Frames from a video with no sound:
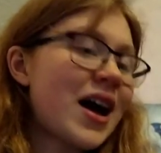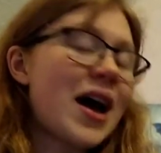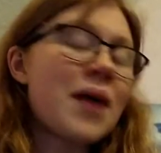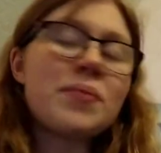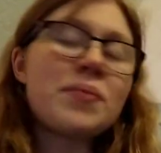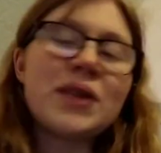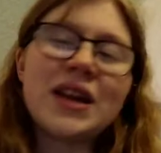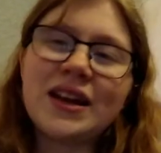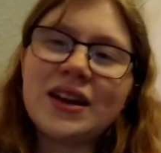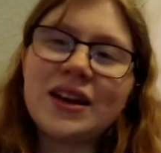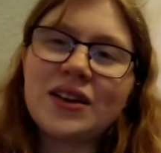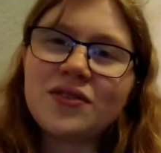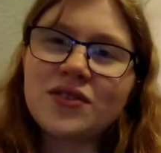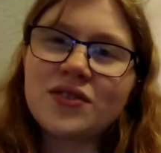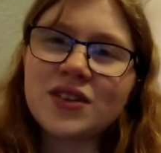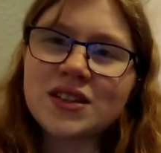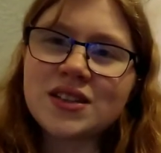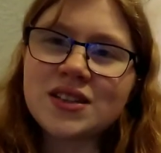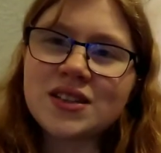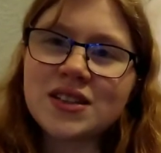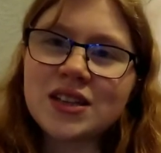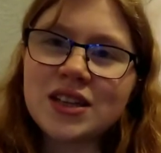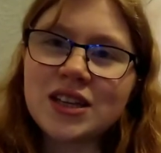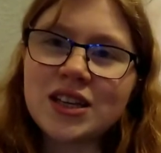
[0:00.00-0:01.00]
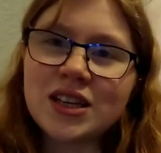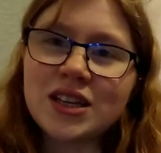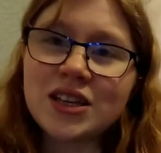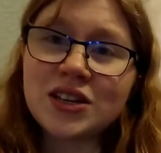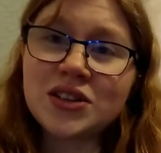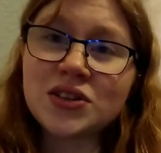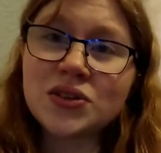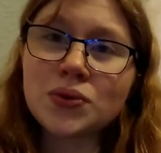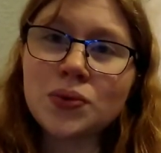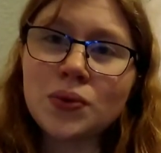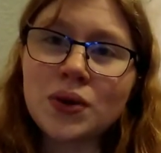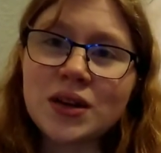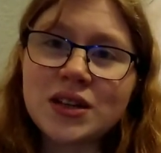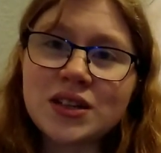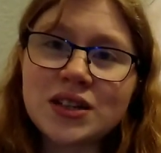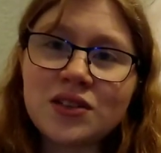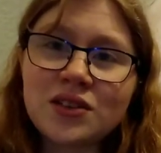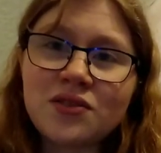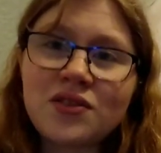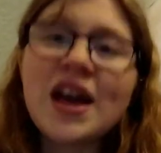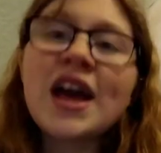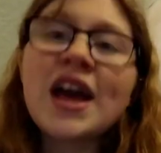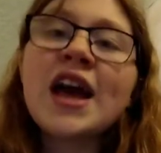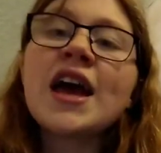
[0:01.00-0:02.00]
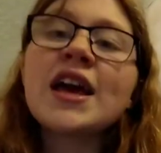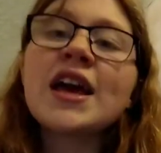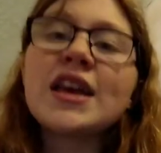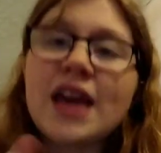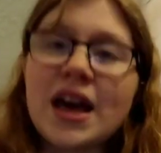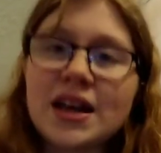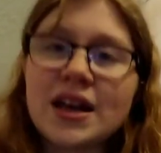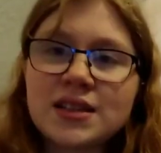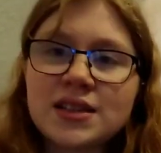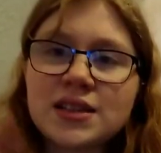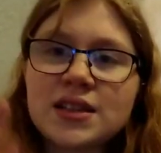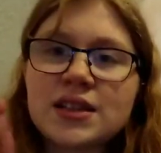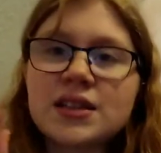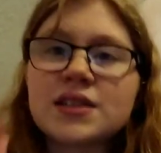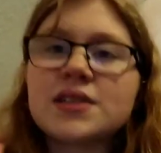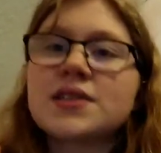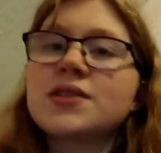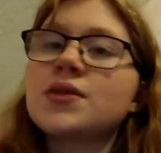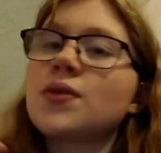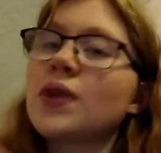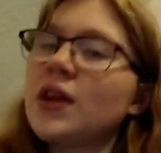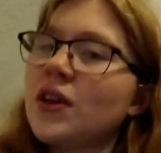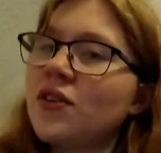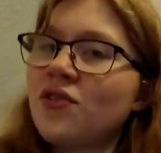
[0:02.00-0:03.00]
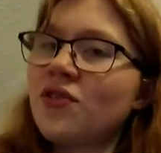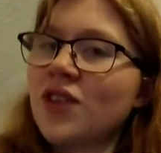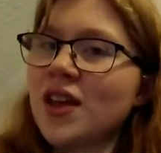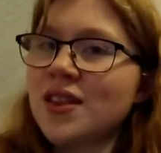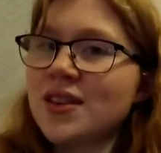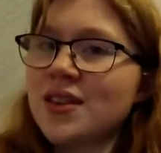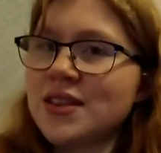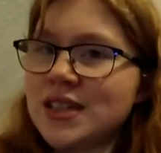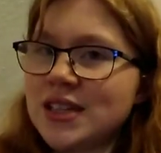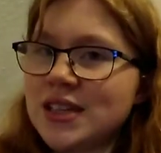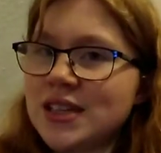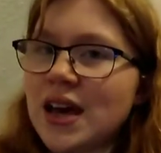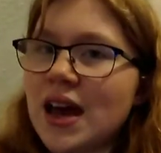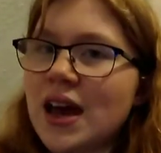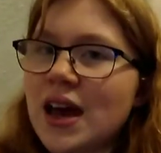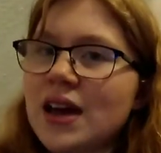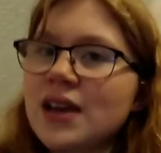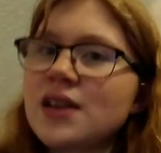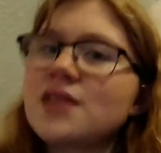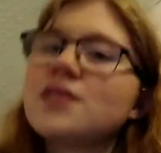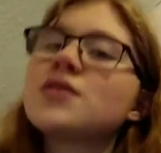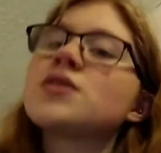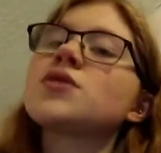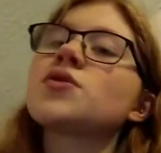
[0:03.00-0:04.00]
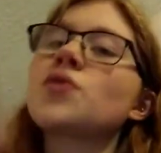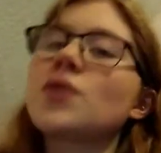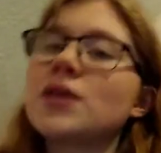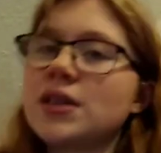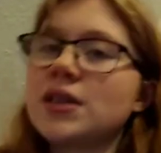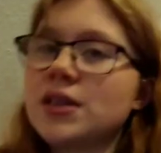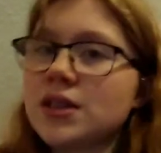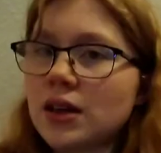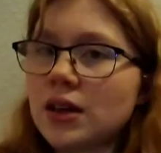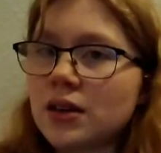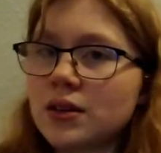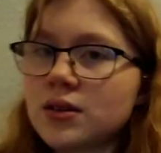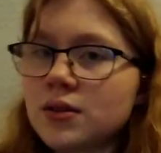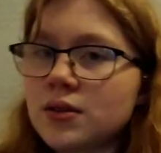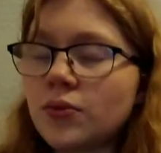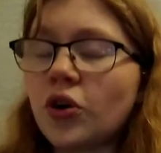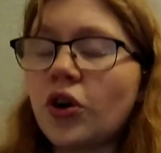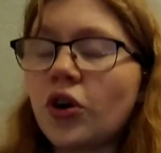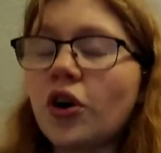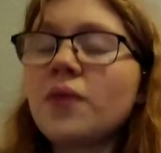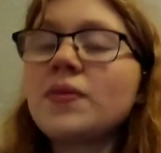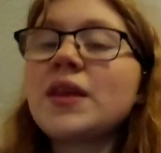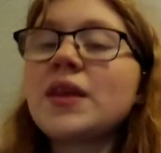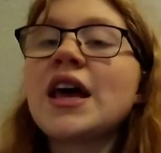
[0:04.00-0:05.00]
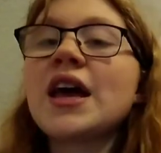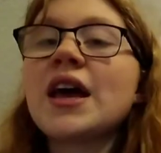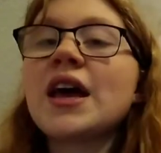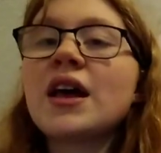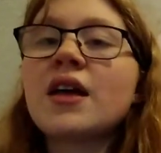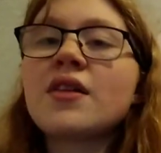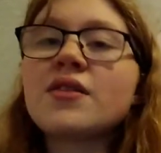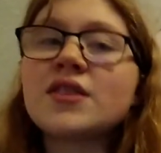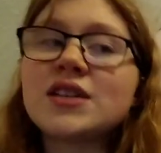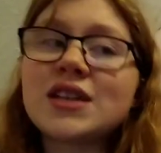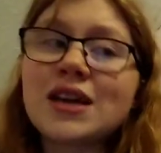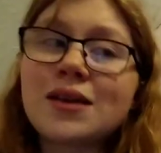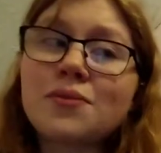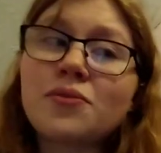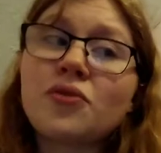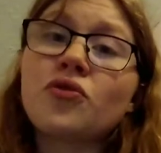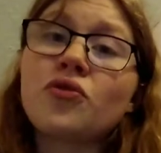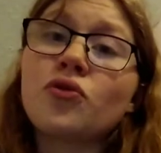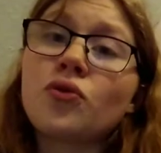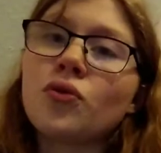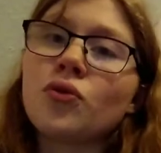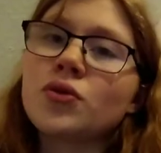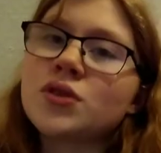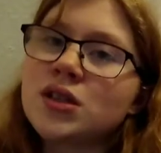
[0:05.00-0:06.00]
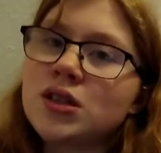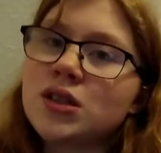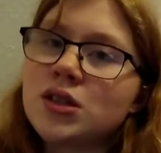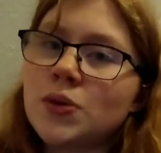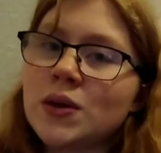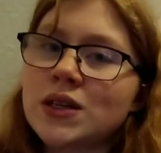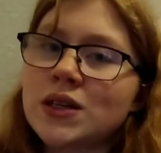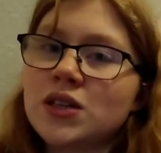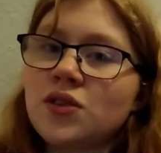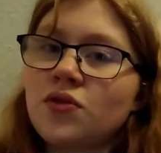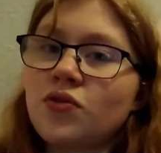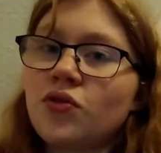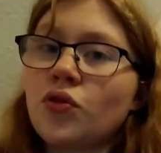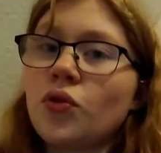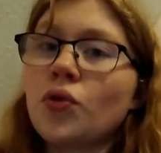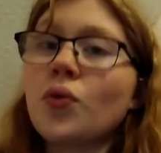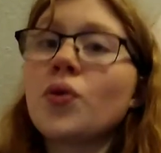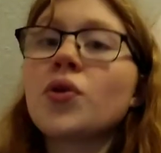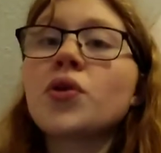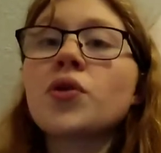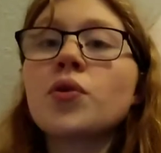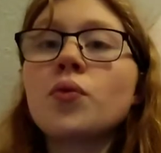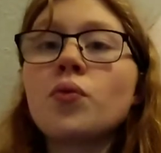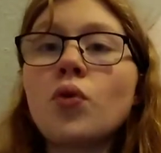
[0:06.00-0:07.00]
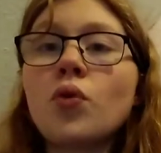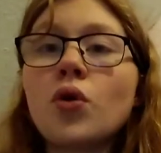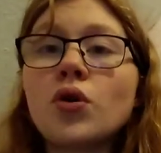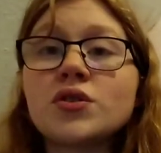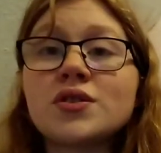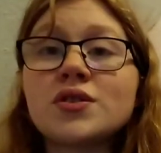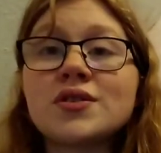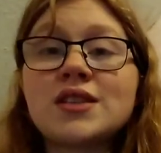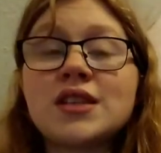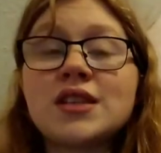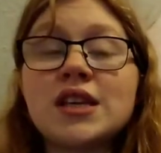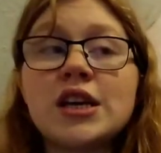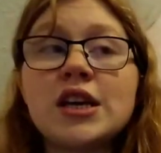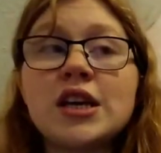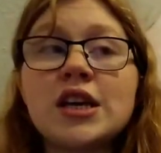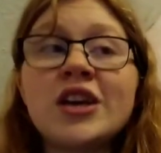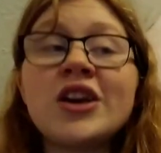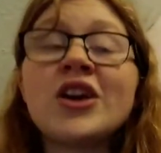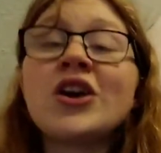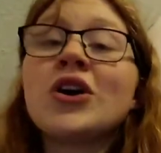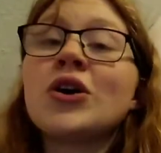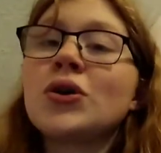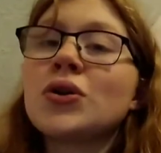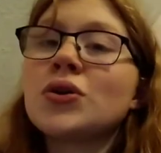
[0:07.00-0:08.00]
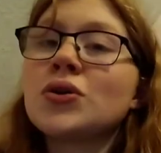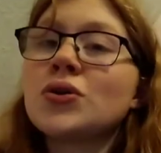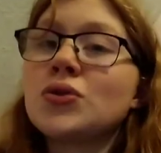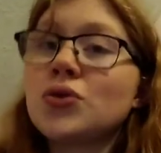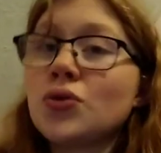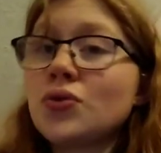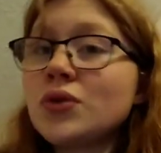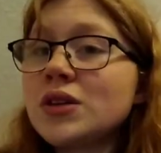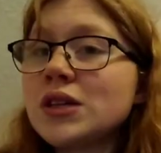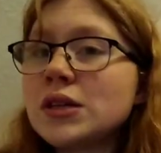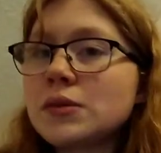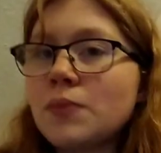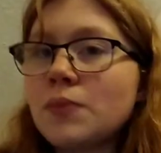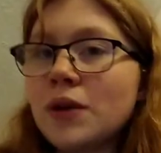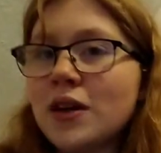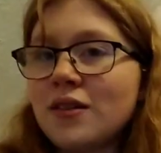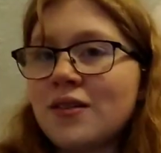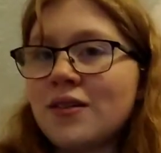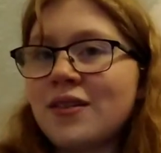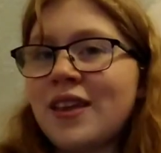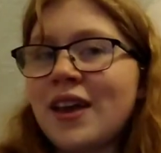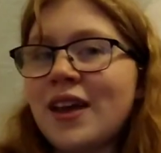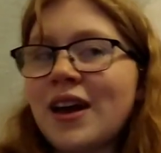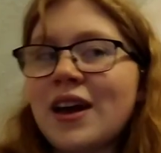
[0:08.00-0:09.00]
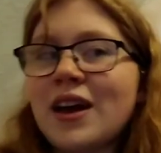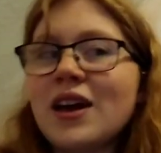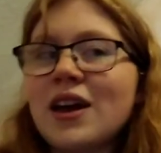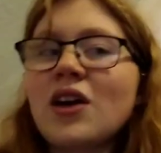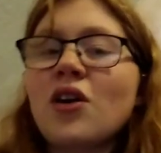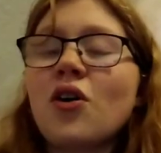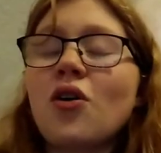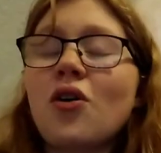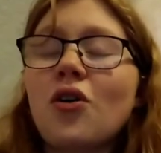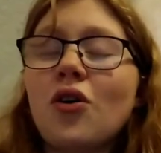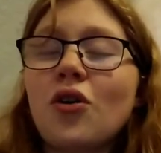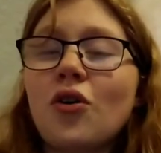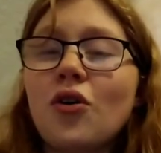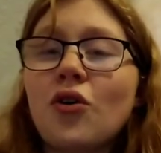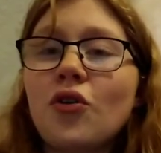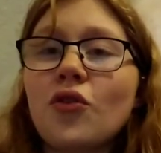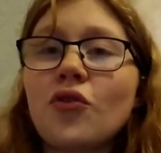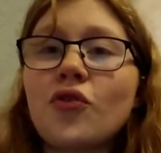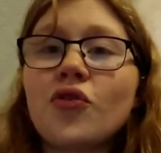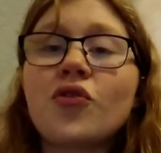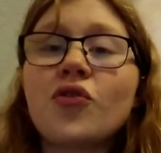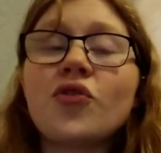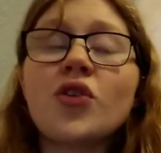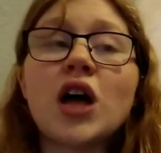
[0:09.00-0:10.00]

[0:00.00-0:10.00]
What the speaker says: I believe it's the 25th. Yes, it's the 25th today, 26th tomorrow. The day before, so the 24th, was the joint birthday of